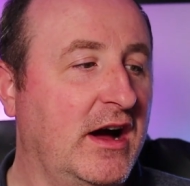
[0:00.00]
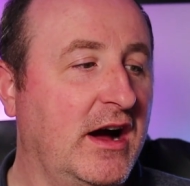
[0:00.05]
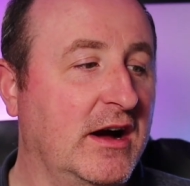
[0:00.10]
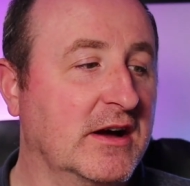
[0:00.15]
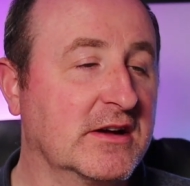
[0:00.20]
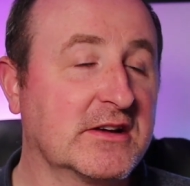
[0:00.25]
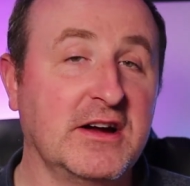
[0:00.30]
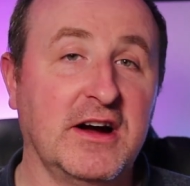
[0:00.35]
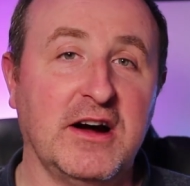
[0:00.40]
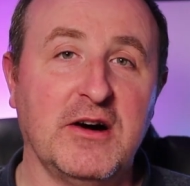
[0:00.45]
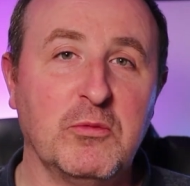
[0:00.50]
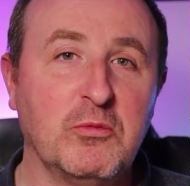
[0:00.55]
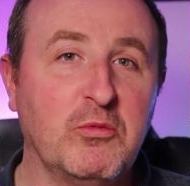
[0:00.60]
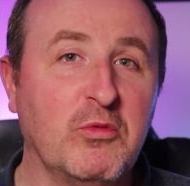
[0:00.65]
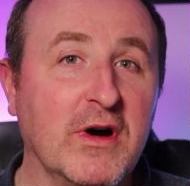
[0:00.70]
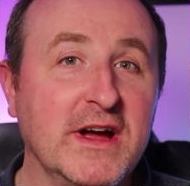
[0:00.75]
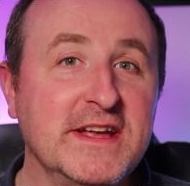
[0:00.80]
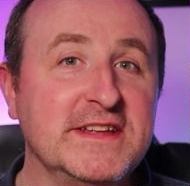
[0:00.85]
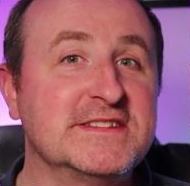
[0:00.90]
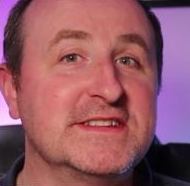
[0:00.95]
I can't
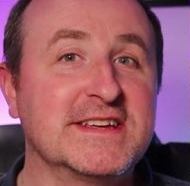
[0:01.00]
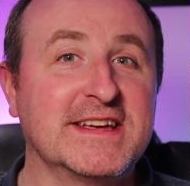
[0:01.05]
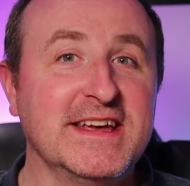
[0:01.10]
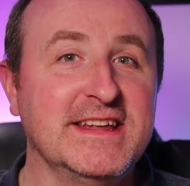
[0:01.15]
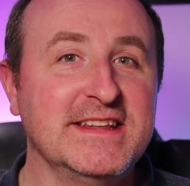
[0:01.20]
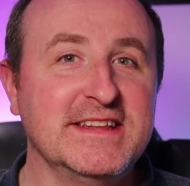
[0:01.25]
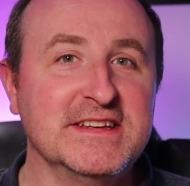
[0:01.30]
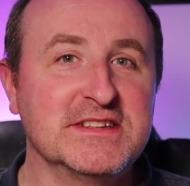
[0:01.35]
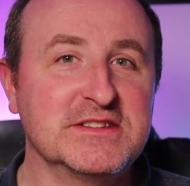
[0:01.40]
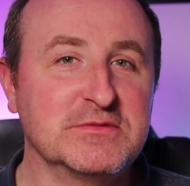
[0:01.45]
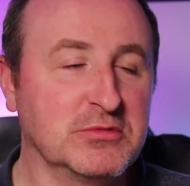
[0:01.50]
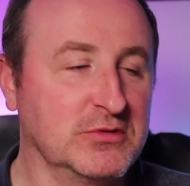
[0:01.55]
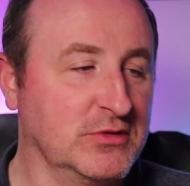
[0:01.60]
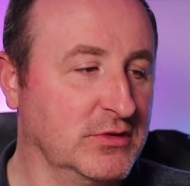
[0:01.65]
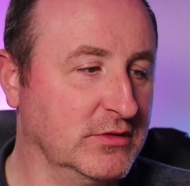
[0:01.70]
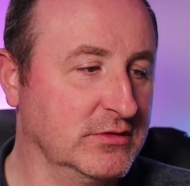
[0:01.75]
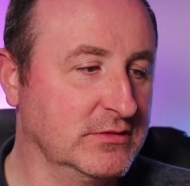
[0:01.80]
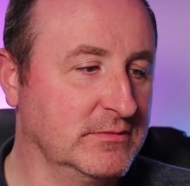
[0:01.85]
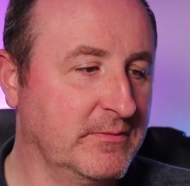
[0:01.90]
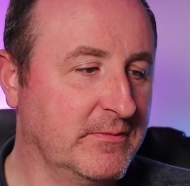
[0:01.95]
wait to get this one
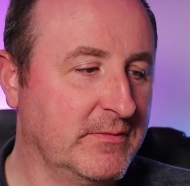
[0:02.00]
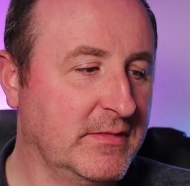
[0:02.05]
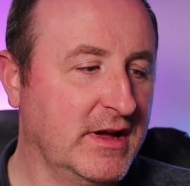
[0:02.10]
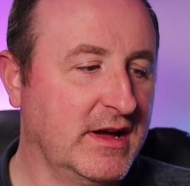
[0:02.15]
on.